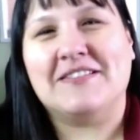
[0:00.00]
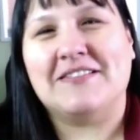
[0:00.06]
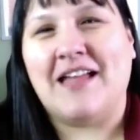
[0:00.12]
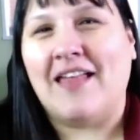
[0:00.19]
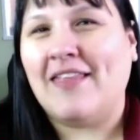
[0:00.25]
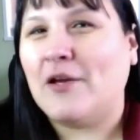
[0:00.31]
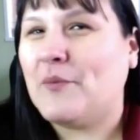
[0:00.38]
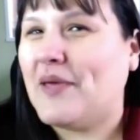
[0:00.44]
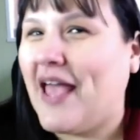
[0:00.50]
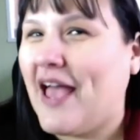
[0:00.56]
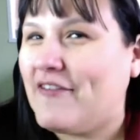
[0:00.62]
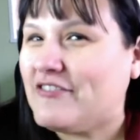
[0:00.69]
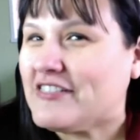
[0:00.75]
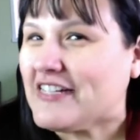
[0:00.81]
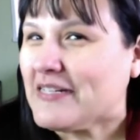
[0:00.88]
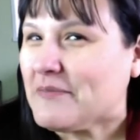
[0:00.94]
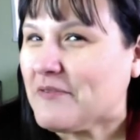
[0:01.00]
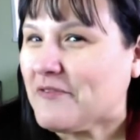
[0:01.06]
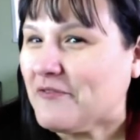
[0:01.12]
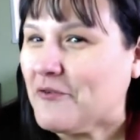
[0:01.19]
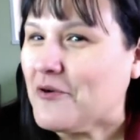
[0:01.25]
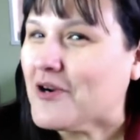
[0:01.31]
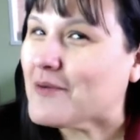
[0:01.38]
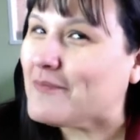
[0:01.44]
Not like we haven't done it
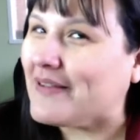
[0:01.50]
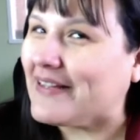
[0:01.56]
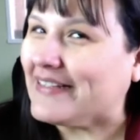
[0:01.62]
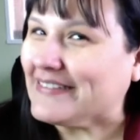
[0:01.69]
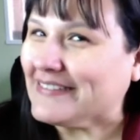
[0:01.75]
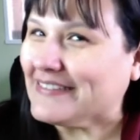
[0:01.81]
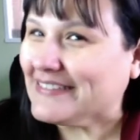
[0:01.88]
before, but...